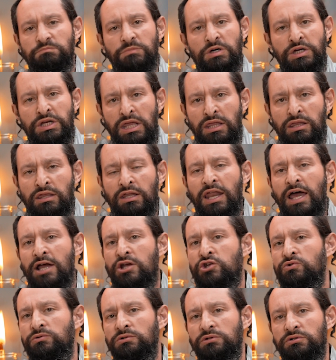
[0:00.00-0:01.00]
an
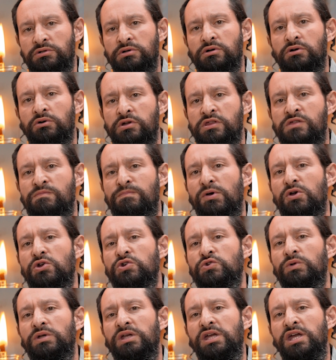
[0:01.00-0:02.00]
intellectual or
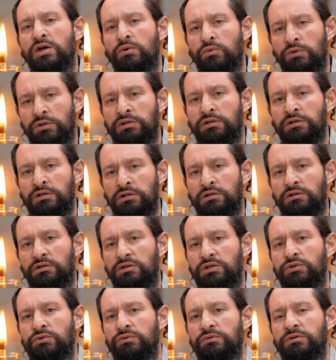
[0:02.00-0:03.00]
spiritual equal to
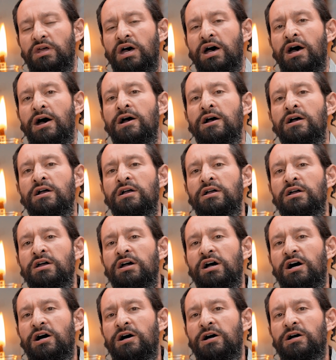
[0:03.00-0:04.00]
Yehuda,
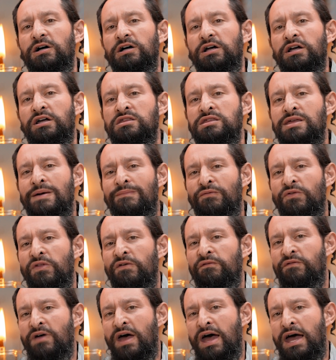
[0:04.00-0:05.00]
except for
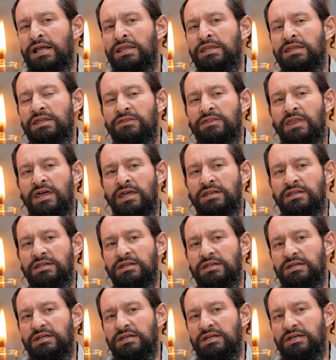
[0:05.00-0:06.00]
the fact that
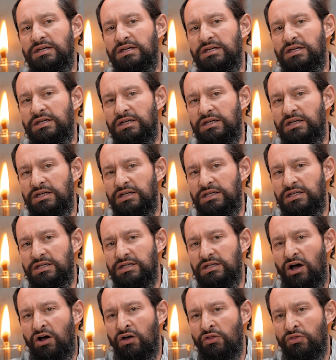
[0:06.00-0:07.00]

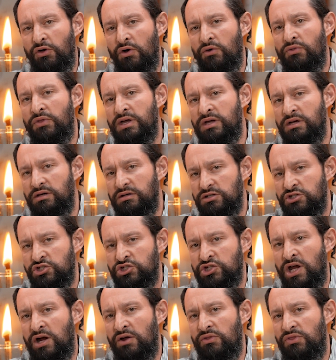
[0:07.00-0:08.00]
although they
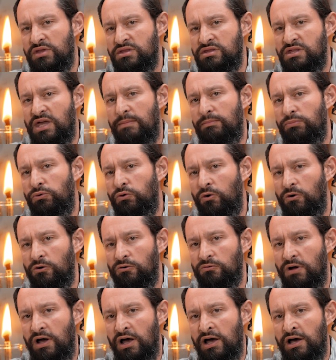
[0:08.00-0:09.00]
share the same
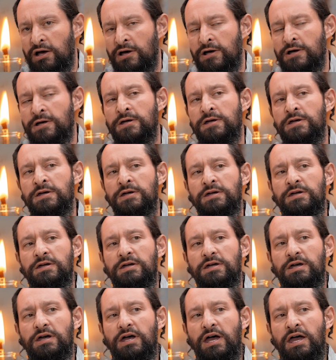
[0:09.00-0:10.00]
Torah
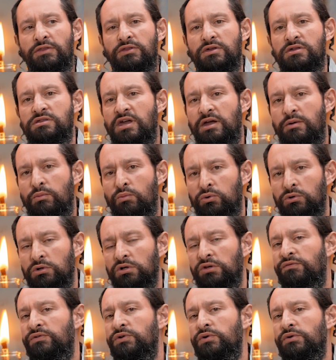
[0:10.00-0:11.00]
and the same
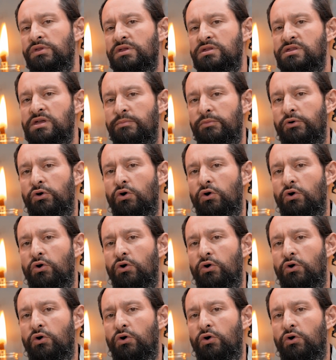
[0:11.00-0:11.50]
worldview and the same